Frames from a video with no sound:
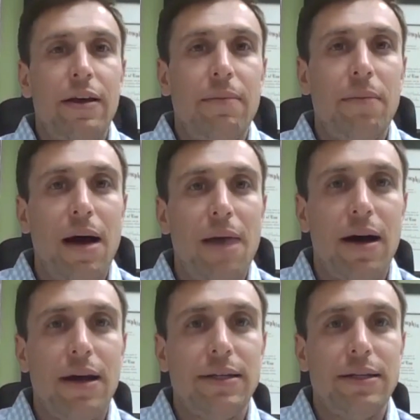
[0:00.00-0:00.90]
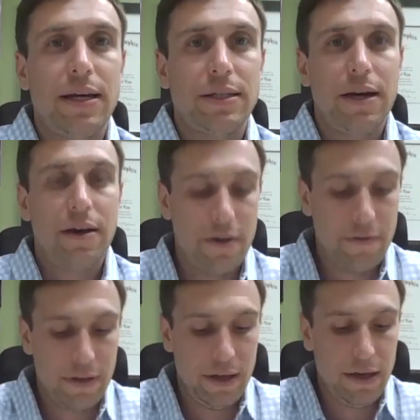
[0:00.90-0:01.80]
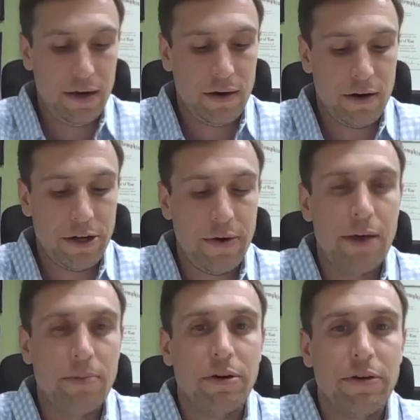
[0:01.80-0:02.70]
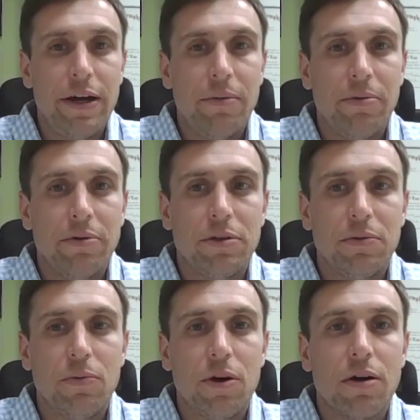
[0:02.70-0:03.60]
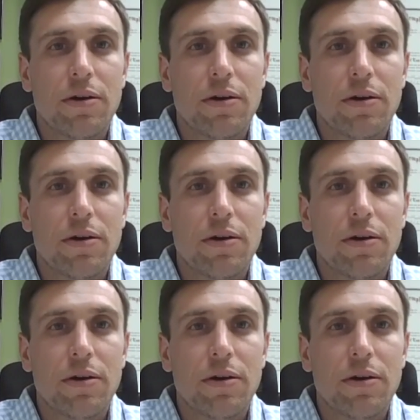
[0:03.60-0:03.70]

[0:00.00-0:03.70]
in my mind, takes care of the are you able and available to work